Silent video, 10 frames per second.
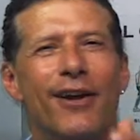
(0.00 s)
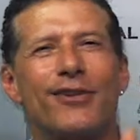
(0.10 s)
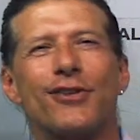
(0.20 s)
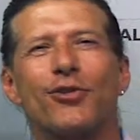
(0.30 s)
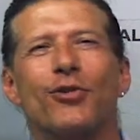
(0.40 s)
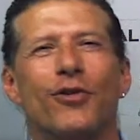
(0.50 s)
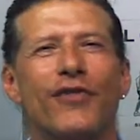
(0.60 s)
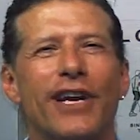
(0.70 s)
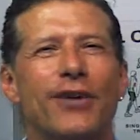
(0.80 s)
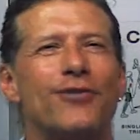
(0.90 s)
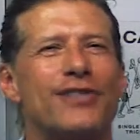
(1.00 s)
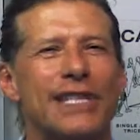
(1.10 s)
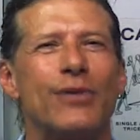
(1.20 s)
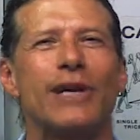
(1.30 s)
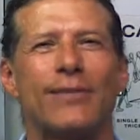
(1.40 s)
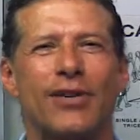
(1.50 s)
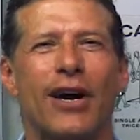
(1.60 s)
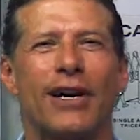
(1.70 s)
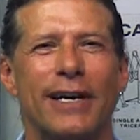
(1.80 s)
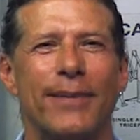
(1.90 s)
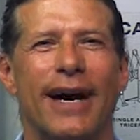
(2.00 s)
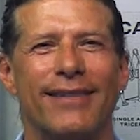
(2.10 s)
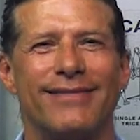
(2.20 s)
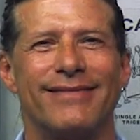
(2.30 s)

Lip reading: here's a cool video to see what I'm talking about.